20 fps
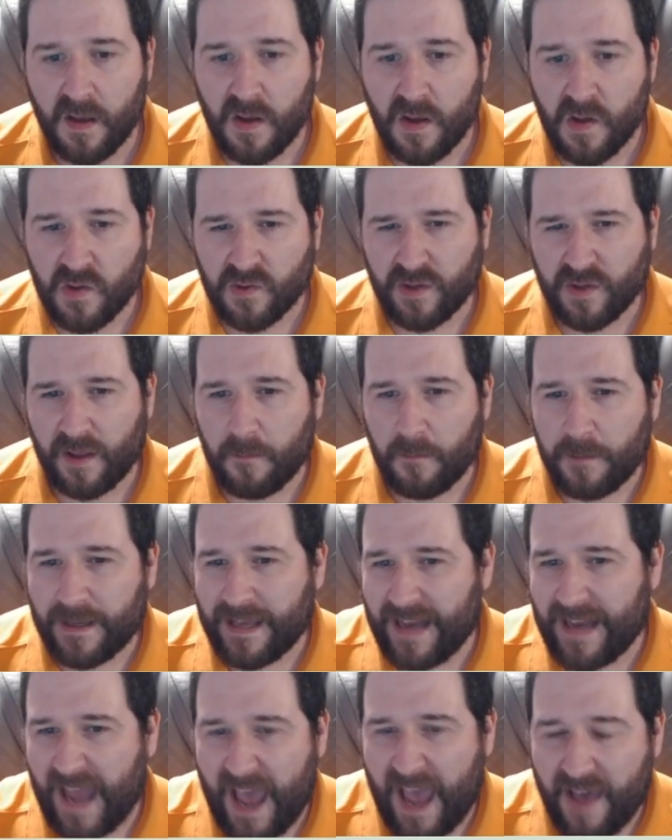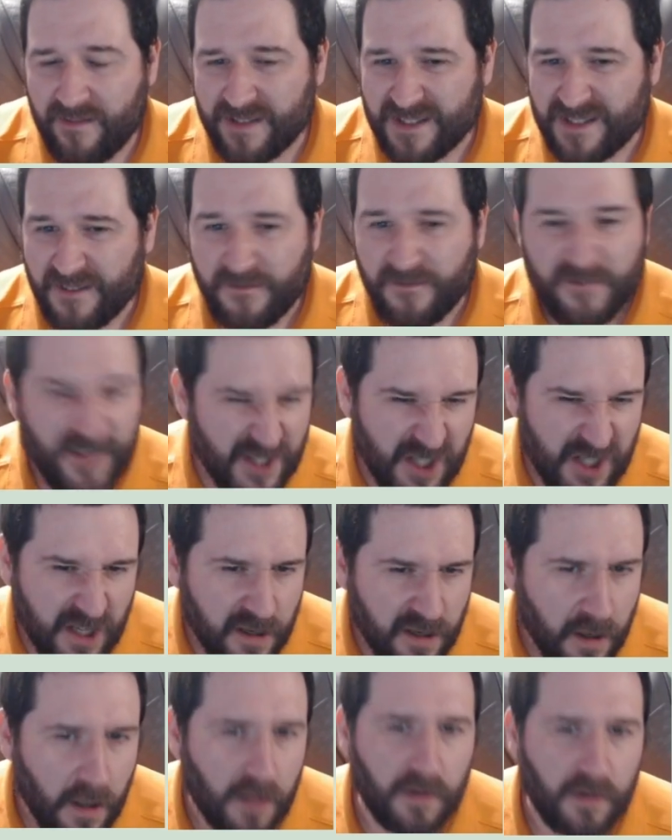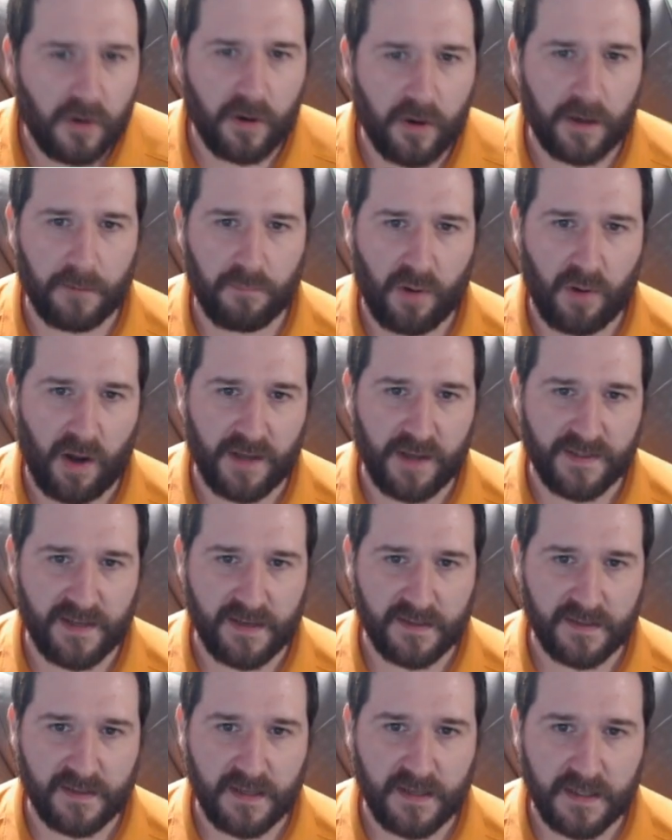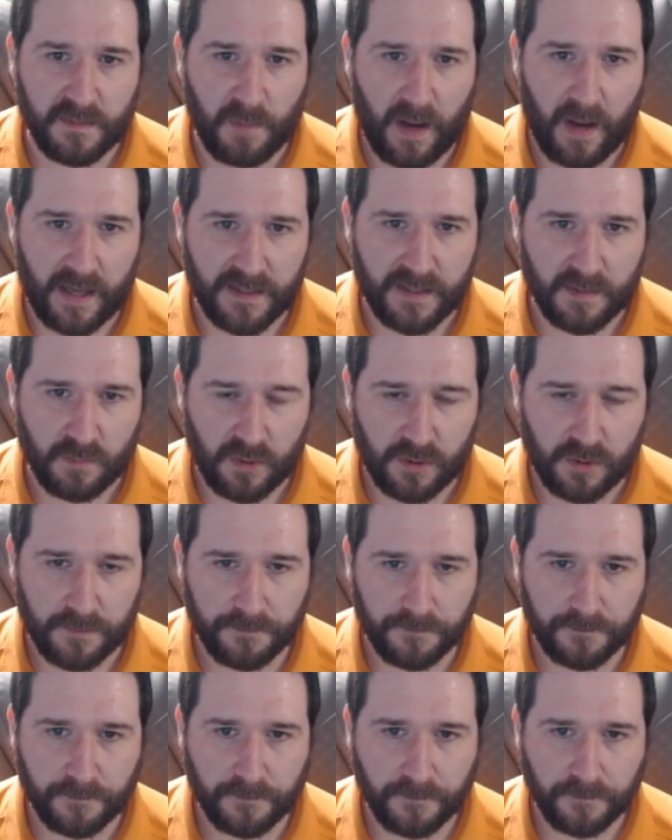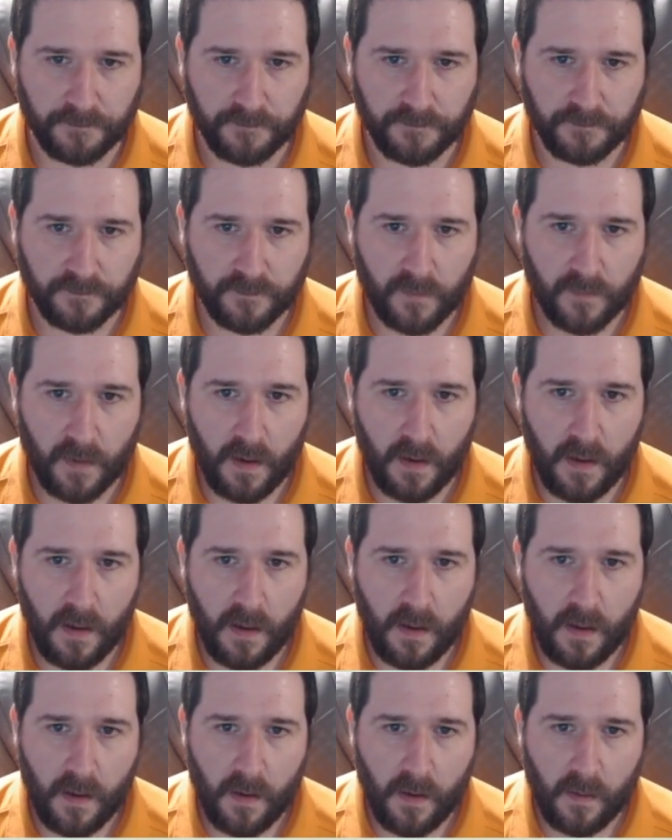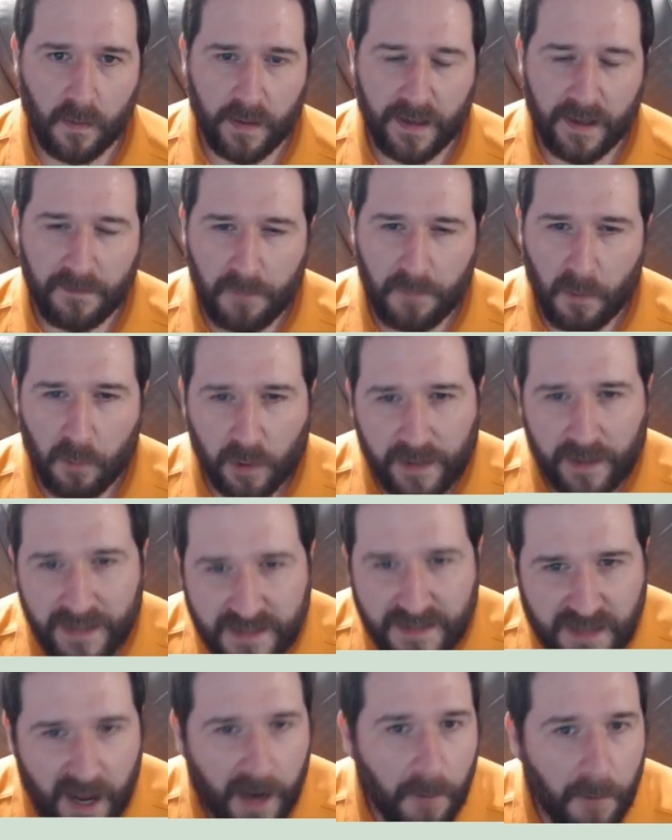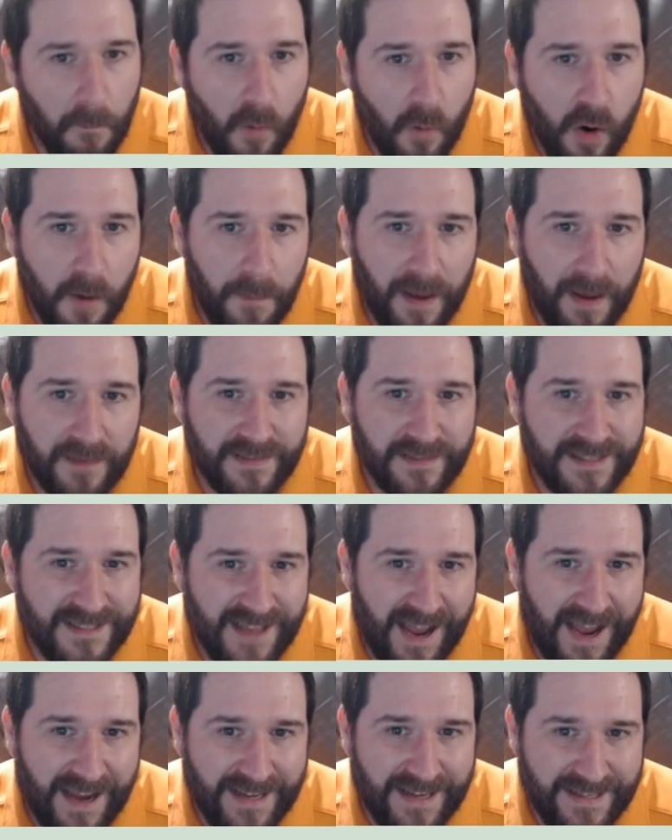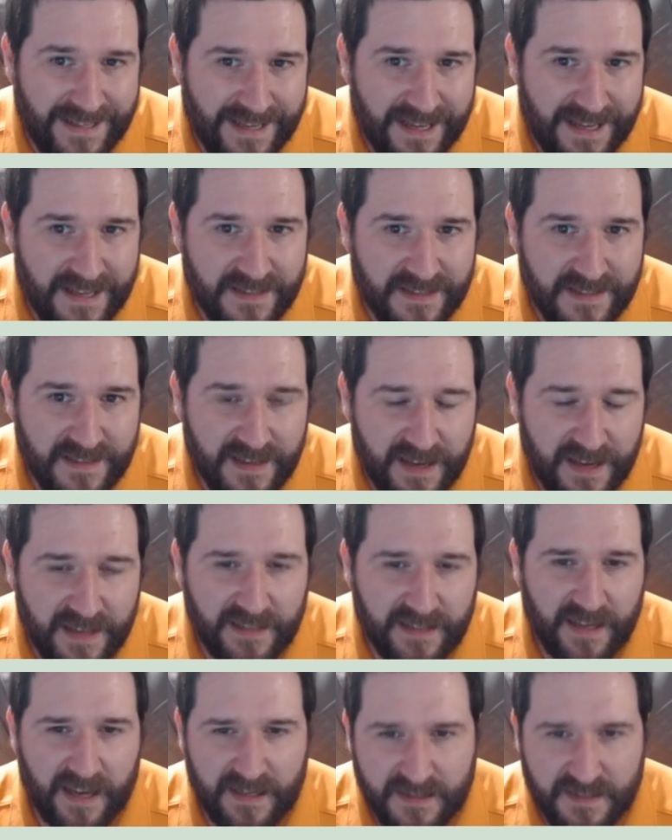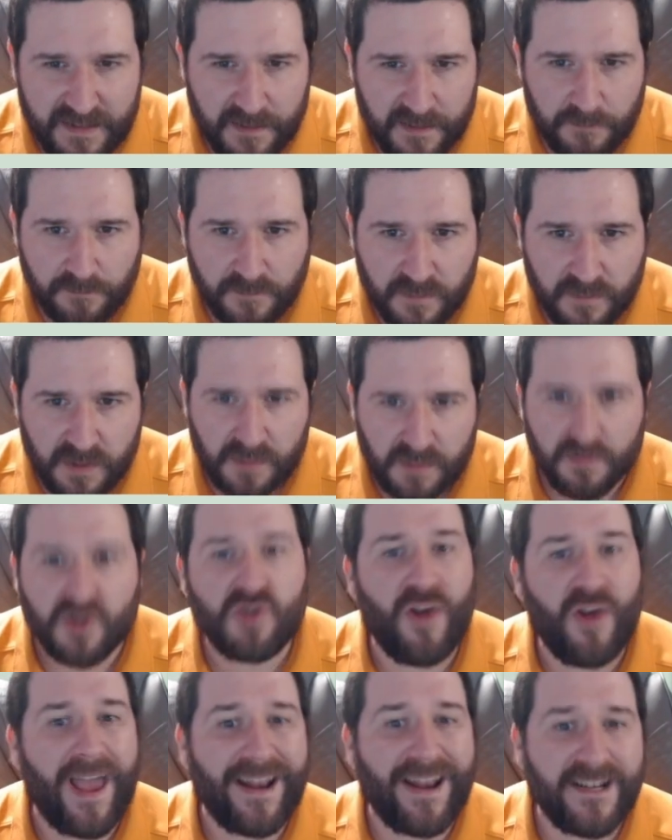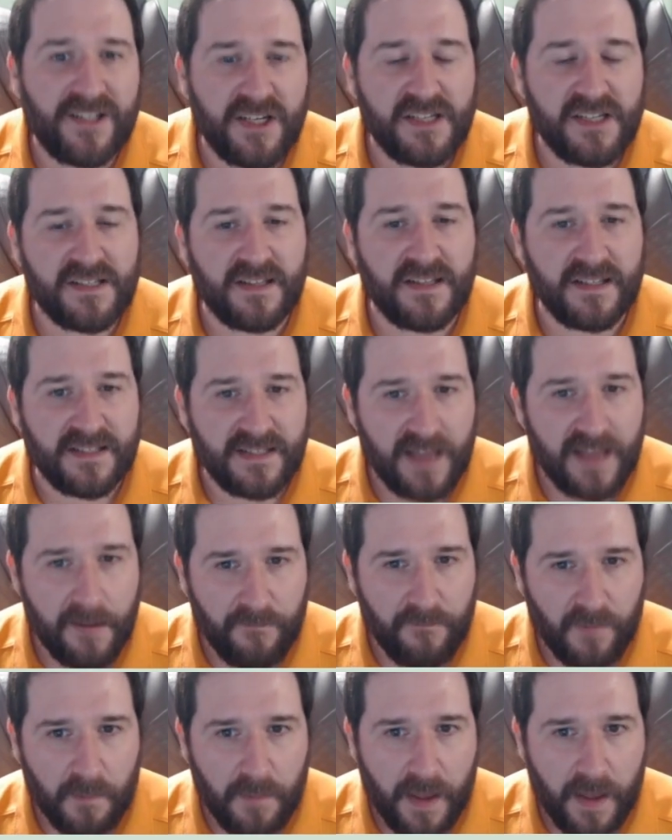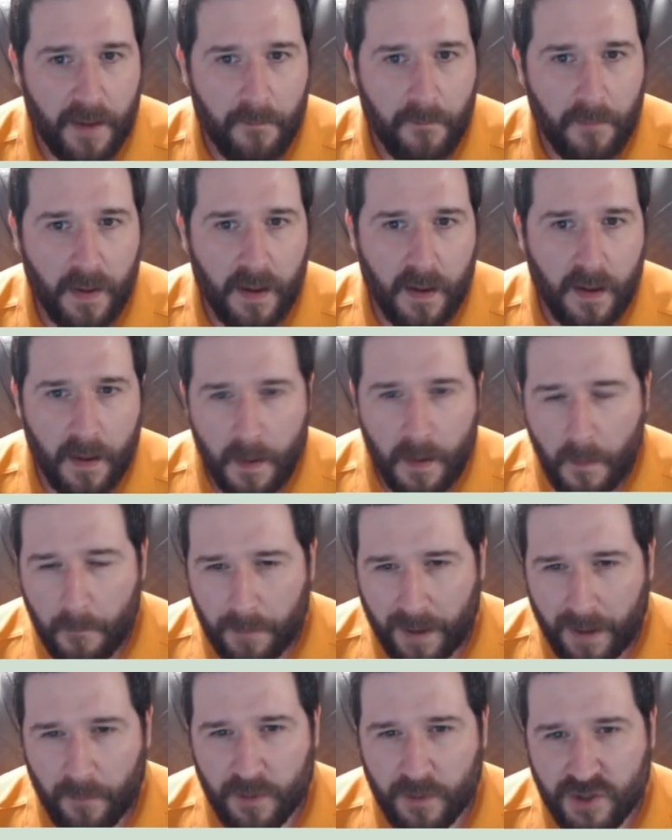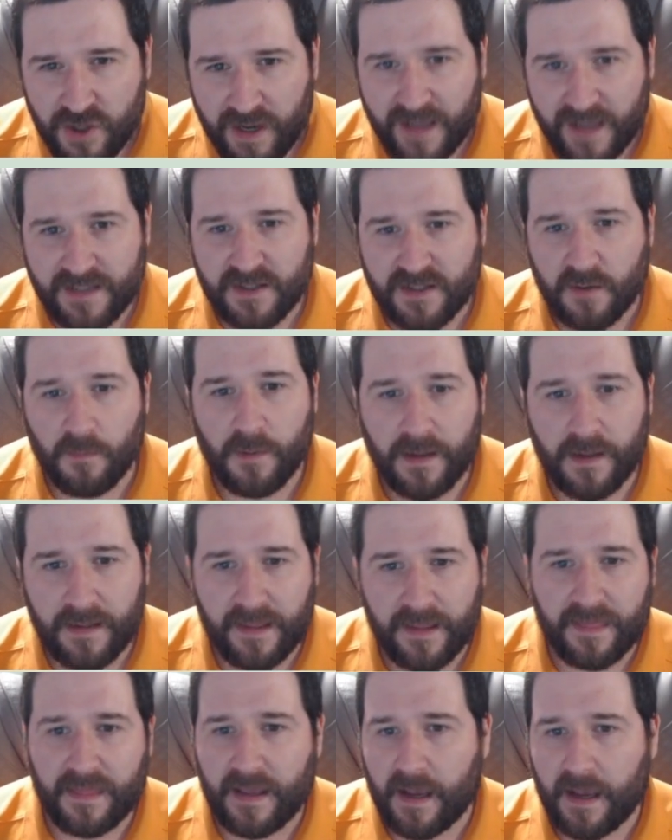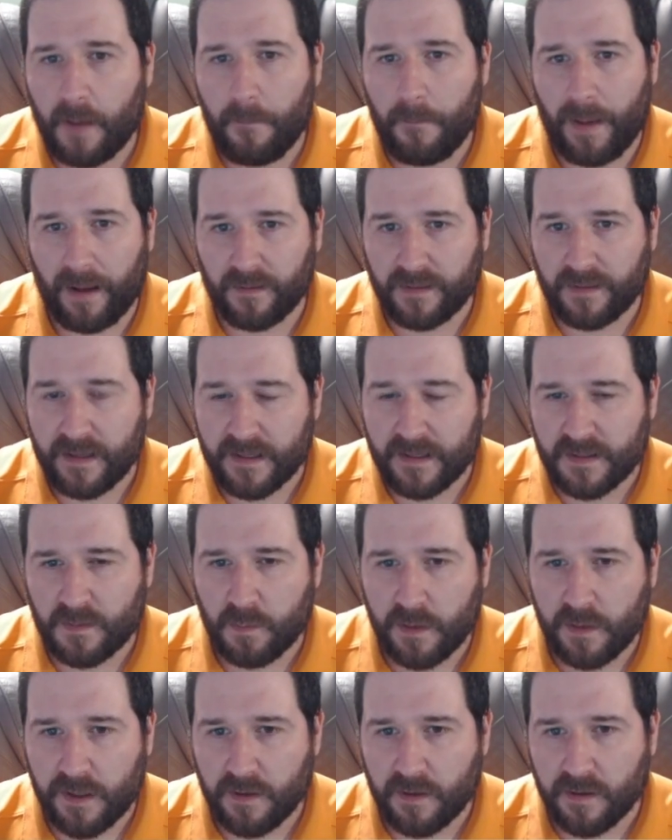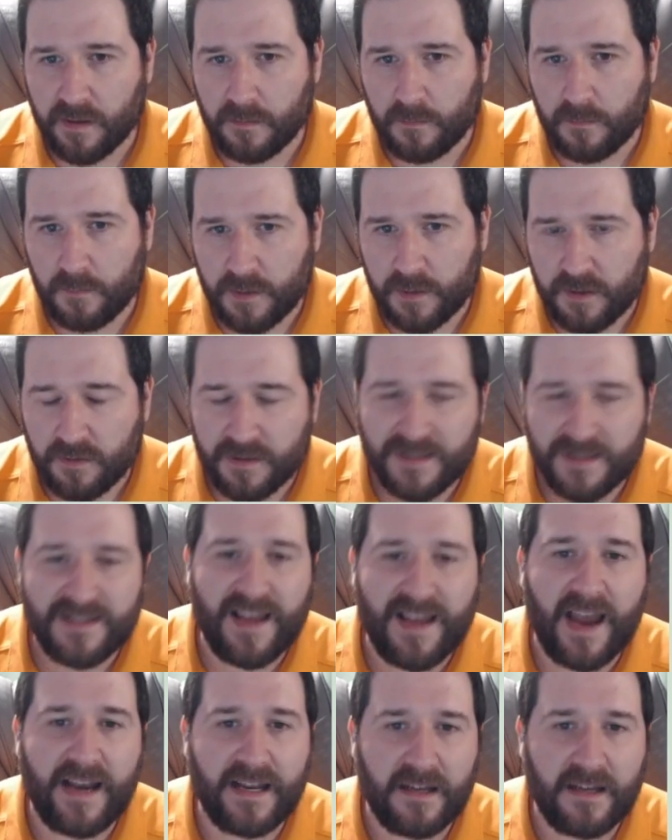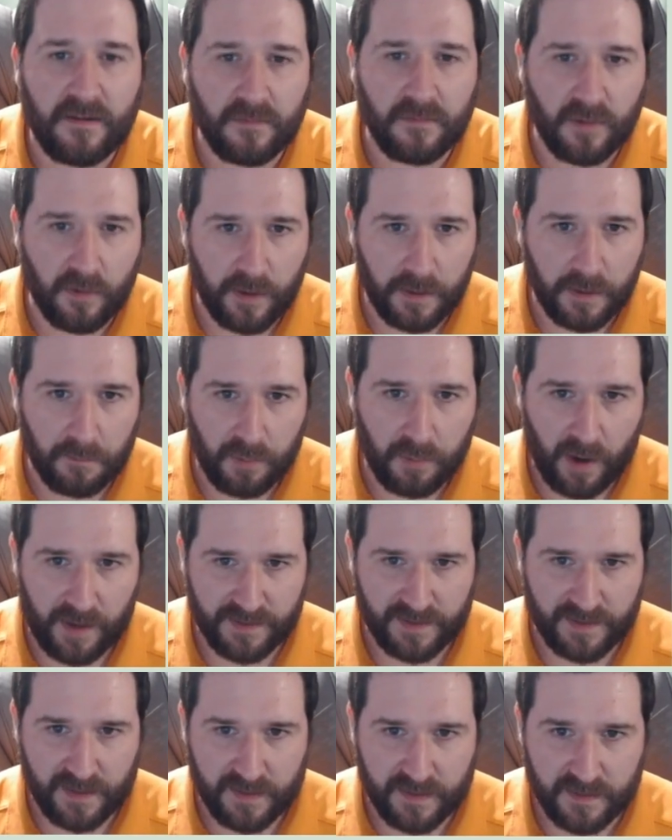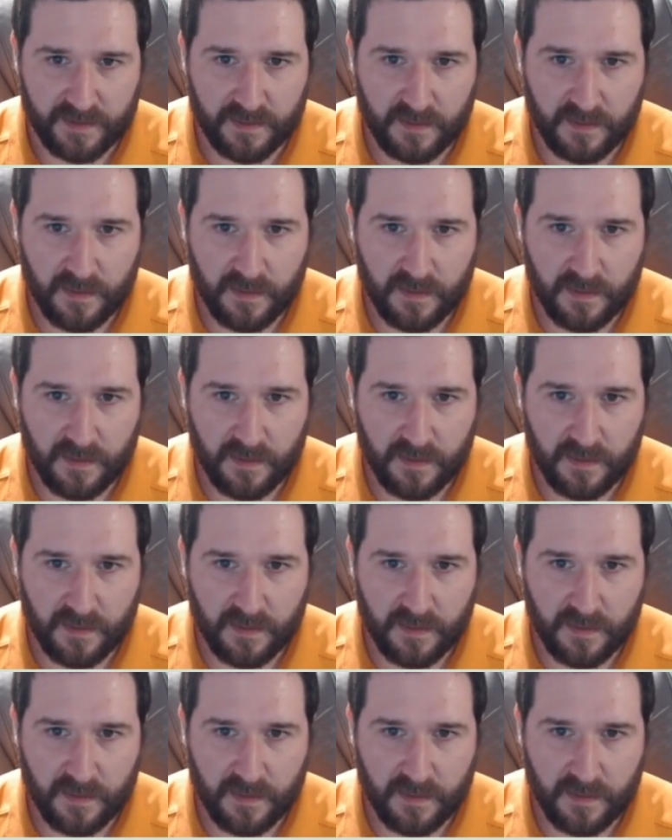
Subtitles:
so that we can have as efficient a learning process as possible. Okay, but we're going to talk more about these ideas and kind of some strategies that stem from them. But I want you guys to really think about this when you're designing your learning process.